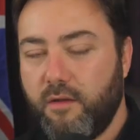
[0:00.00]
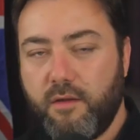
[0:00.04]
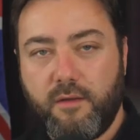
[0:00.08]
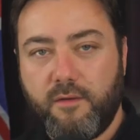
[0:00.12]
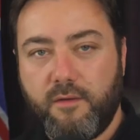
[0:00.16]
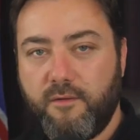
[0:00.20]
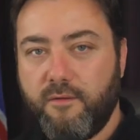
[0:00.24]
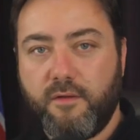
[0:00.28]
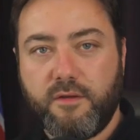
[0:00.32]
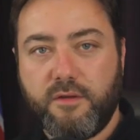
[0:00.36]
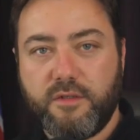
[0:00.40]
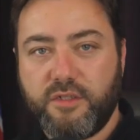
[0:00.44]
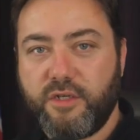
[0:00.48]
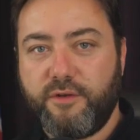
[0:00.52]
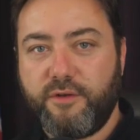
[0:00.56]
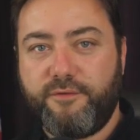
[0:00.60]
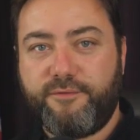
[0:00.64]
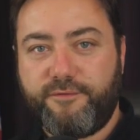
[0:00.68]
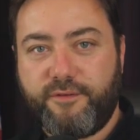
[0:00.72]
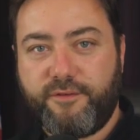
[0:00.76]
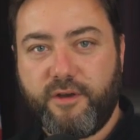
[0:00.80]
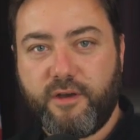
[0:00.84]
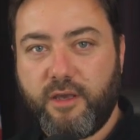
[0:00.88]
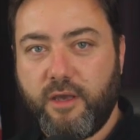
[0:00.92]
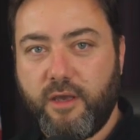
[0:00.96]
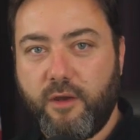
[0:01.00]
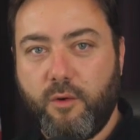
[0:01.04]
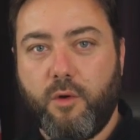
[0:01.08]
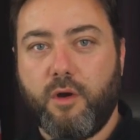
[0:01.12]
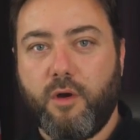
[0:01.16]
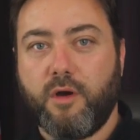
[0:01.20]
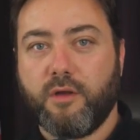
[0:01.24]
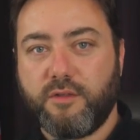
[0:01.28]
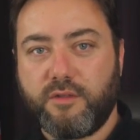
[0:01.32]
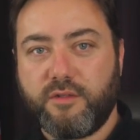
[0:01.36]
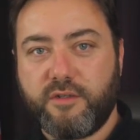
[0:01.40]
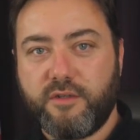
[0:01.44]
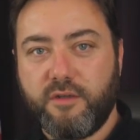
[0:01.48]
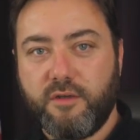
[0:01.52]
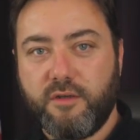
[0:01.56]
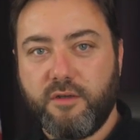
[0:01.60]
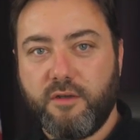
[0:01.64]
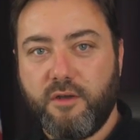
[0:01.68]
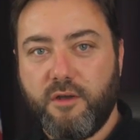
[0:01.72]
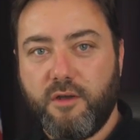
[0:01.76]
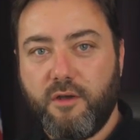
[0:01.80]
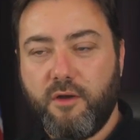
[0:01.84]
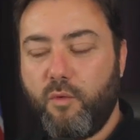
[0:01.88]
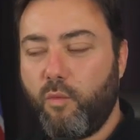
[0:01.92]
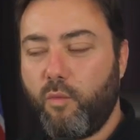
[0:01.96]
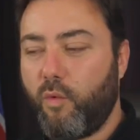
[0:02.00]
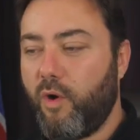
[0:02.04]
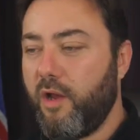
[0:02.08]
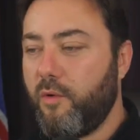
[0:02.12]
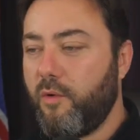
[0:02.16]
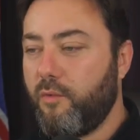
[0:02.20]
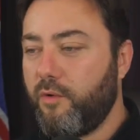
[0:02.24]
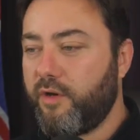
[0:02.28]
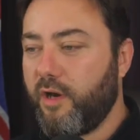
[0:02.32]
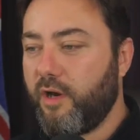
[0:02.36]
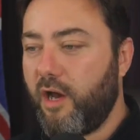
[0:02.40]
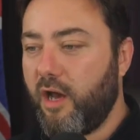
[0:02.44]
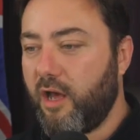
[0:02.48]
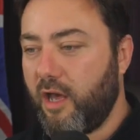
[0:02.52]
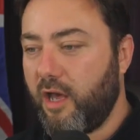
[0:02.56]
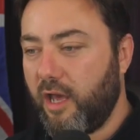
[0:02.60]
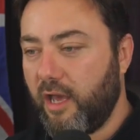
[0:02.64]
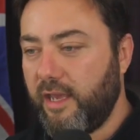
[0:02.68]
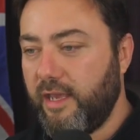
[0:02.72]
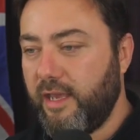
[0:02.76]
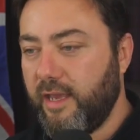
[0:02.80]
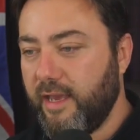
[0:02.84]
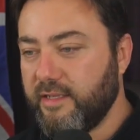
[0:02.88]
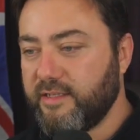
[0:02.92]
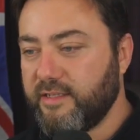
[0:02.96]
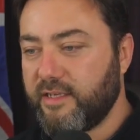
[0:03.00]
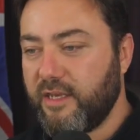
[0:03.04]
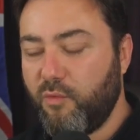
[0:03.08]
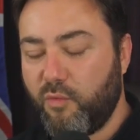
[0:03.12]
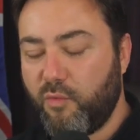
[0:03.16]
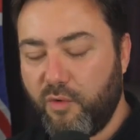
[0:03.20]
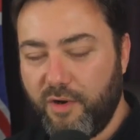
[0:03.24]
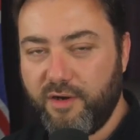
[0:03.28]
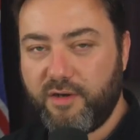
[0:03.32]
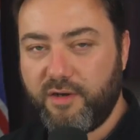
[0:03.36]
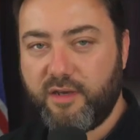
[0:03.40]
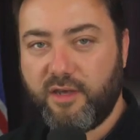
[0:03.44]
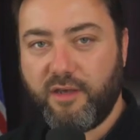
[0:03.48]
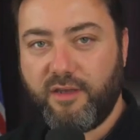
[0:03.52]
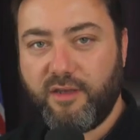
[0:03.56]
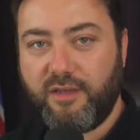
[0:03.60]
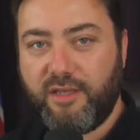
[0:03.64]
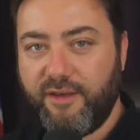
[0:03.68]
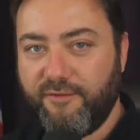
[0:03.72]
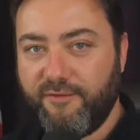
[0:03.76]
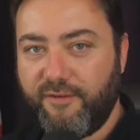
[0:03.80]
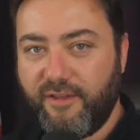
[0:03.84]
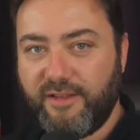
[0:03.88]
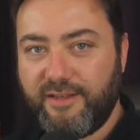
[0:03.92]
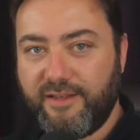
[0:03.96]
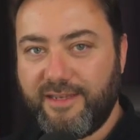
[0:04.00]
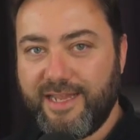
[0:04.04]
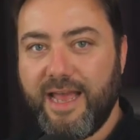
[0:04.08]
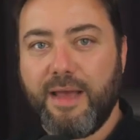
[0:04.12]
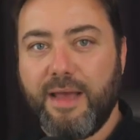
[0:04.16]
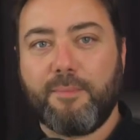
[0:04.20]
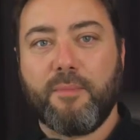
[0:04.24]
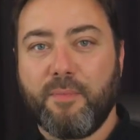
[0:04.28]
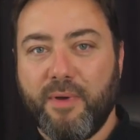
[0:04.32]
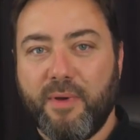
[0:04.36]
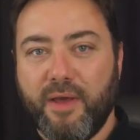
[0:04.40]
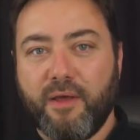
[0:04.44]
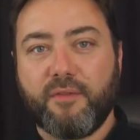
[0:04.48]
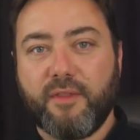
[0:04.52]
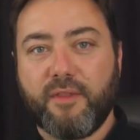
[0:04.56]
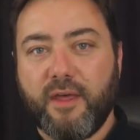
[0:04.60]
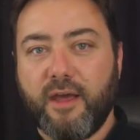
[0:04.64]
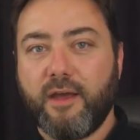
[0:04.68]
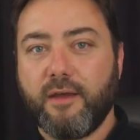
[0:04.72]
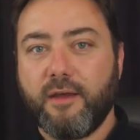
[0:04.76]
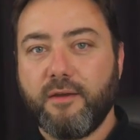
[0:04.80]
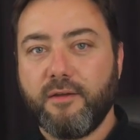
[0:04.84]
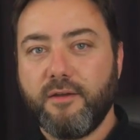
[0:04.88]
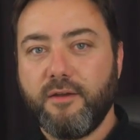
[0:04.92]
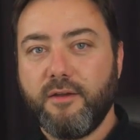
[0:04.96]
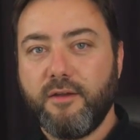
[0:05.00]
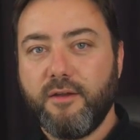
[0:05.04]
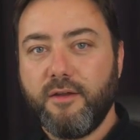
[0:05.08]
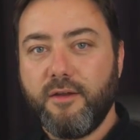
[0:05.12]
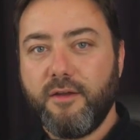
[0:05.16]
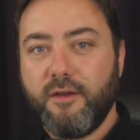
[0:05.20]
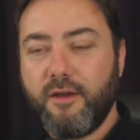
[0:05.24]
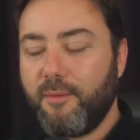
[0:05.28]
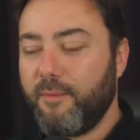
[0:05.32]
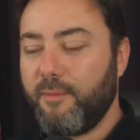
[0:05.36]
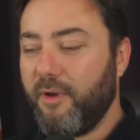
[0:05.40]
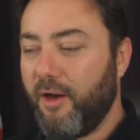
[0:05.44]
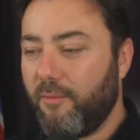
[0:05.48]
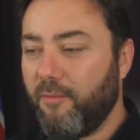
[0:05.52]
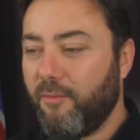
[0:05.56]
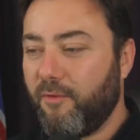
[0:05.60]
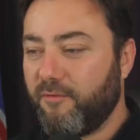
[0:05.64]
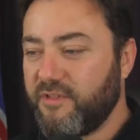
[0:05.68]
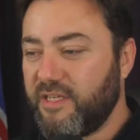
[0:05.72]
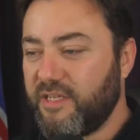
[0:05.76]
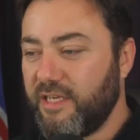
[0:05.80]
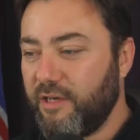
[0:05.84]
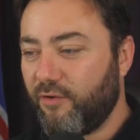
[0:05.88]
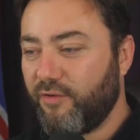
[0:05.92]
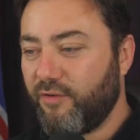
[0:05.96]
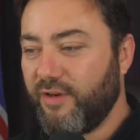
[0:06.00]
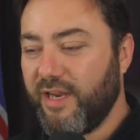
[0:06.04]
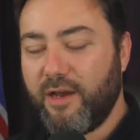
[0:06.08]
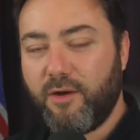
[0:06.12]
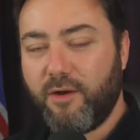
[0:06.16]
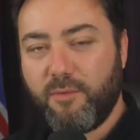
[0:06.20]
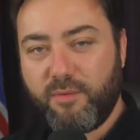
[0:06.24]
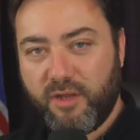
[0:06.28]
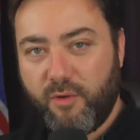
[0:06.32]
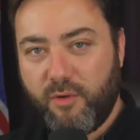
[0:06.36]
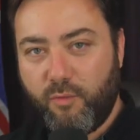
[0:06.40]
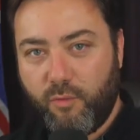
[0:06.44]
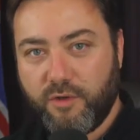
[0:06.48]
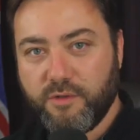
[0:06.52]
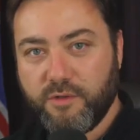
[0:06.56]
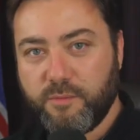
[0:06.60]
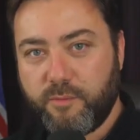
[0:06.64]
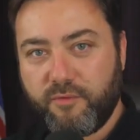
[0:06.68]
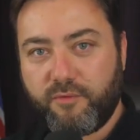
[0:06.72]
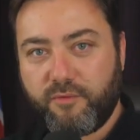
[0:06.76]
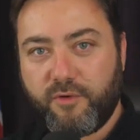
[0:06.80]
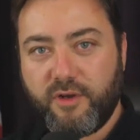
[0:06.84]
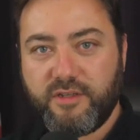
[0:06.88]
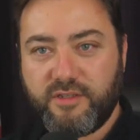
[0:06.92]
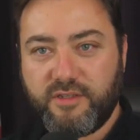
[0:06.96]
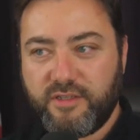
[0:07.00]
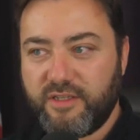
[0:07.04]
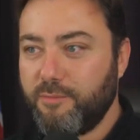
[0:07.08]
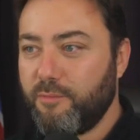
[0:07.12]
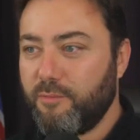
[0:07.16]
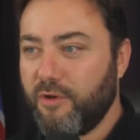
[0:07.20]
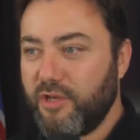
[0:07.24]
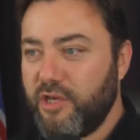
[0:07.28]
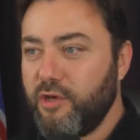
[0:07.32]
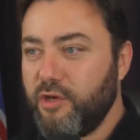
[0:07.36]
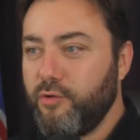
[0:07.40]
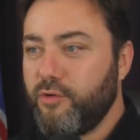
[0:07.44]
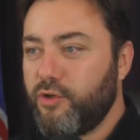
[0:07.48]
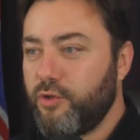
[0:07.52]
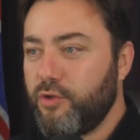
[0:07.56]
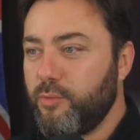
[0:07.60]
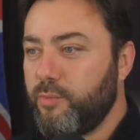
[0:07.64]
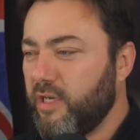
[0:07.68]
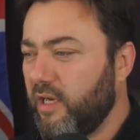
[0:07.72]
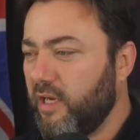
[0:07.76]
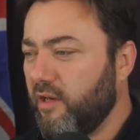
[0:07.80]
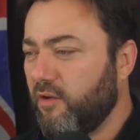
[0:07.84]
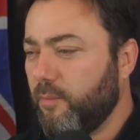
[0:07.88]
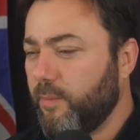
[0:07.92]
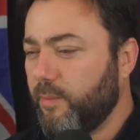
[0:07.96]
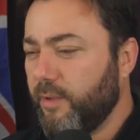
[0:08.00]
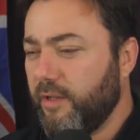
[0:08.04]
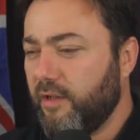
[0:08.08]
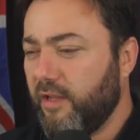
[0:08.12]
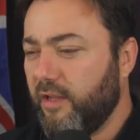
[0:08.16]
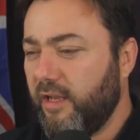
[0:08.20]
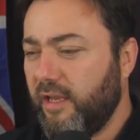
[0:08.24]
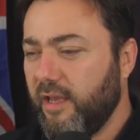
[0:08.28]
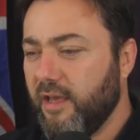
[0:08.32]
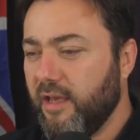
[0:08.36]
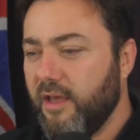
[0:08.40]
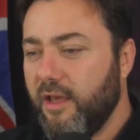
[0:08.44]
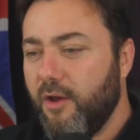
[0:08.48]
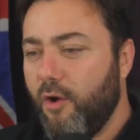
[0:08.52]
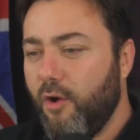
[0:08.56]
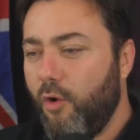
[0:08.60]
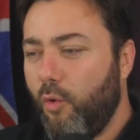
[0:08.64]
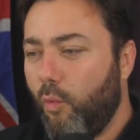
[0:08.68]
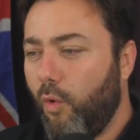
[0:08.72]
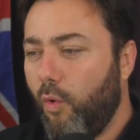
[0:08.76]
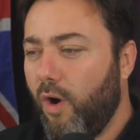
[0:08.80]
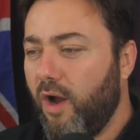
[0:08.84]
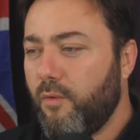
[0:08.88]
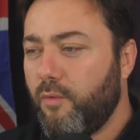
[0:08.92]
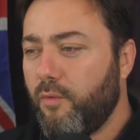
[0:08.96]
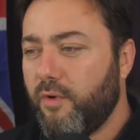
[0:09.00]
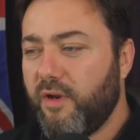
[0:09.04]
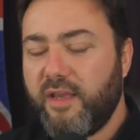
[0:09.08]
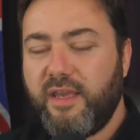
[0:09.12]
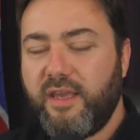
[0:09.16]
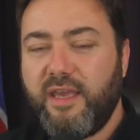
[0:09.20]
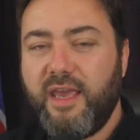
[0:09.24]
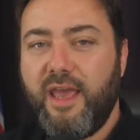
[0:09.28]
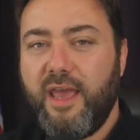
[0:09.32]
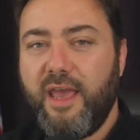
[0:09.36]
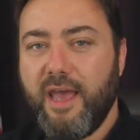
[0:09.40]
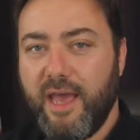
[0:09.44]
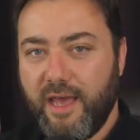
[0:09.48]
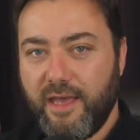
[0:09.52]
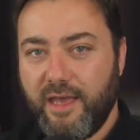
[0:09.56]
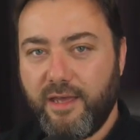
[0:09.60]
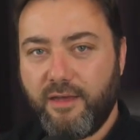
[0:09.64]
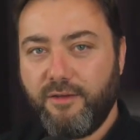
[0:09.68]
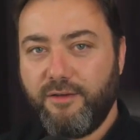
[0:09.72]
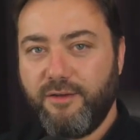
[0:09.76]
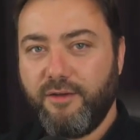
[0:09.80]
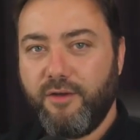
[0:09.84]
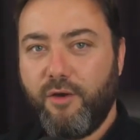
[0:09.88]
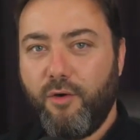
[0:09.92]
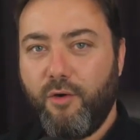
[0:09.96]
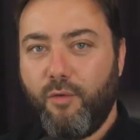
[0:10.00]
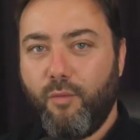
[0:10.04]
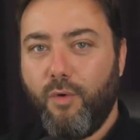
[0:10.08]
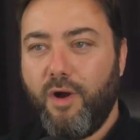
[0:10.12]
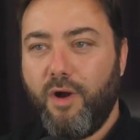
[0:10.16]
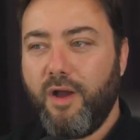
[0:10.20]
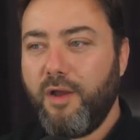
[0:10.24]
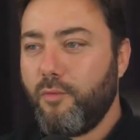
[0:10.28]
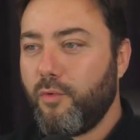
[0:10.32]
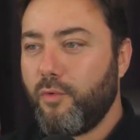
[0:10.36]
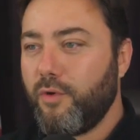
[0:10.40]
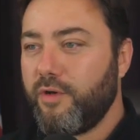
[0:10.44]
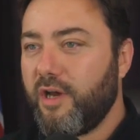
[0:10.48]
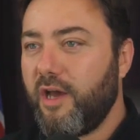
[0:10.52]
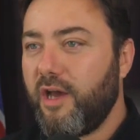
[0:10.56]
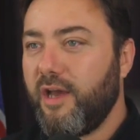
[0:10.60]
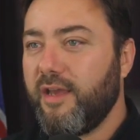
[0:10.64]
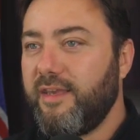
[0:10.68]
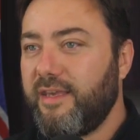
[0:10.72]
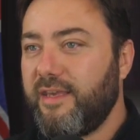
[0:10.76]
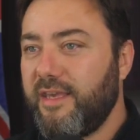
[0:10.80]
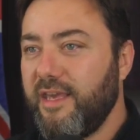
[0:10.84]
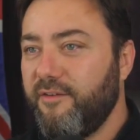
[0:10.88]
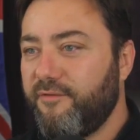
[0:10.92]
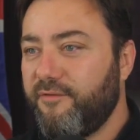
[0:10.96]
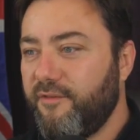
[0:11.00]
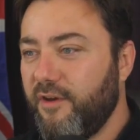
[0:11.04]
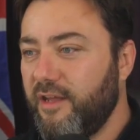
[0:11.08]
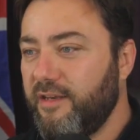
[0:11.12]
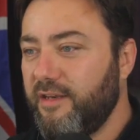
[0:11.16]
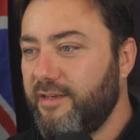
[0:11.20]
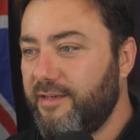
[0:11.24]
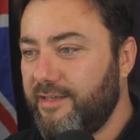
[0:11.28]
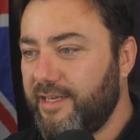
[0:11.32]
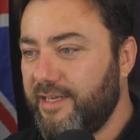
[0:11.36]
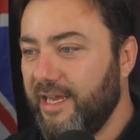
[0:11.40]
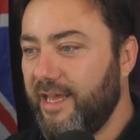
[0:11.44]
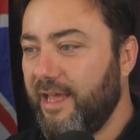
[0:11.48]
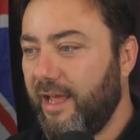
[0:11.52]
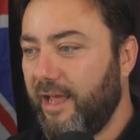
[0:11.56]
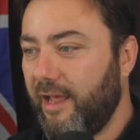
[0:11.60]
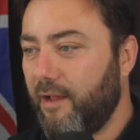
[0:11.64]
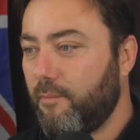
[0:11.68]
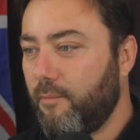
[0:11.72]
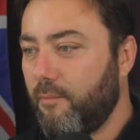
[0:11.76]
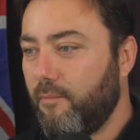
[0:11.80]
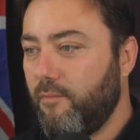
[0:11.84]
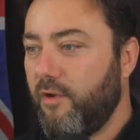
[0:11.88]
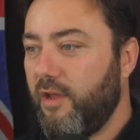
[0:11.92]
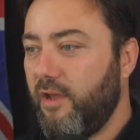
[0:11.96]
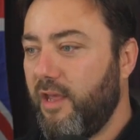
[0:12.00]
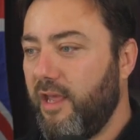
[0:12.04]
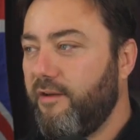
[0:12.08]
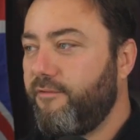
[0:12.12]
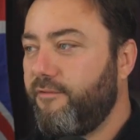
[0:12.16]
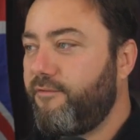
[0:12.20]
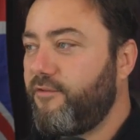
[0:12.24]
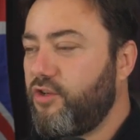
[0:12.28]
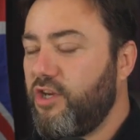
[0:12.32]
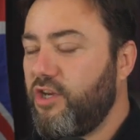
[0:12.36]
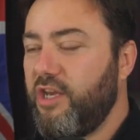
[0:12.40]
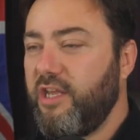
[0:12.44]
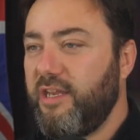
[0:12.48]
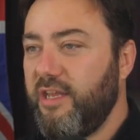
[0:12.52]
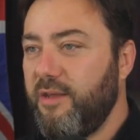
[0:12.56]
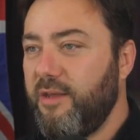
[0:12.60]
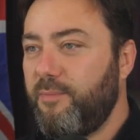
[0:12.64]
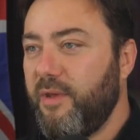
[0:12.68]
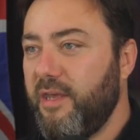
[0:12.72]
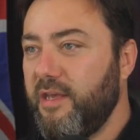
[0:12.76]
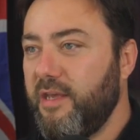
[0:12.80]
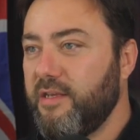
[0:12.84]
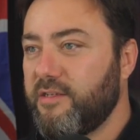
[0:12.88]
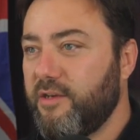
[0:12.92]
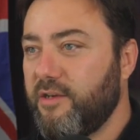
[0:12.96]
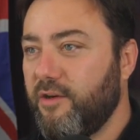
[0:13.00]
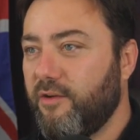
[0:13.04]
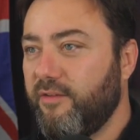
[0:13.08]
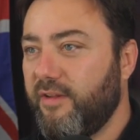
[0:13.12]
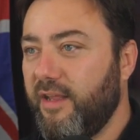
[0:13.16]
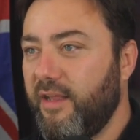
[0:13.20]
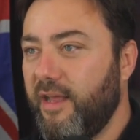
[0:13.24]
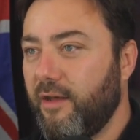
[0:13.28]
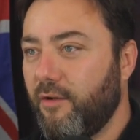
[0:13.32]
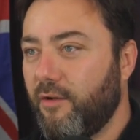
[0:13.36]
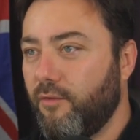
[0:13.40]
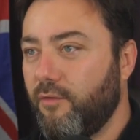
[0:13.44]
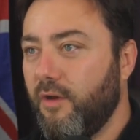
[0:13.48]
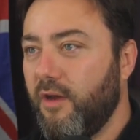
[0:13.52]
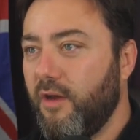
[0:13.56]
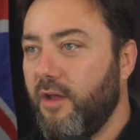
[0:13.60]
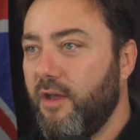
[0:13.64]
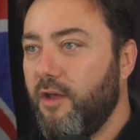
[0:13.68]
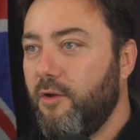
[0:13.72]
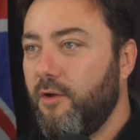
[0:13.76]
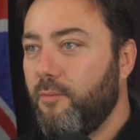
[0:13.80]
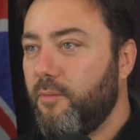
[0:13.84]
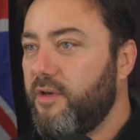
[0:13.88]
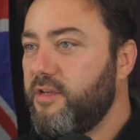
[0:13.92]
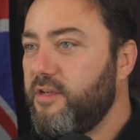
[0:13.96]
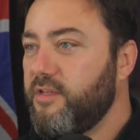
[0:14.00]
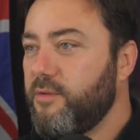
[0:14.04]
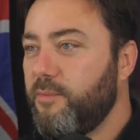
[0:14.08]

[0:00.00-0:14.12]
So fucking what? Why would I, as a worker, give a damn about that? I mean, I'm obviously not now, but I was before I did my YouTube channel. But, why would I care? Why would I give a damn if GDP has gone down? Because,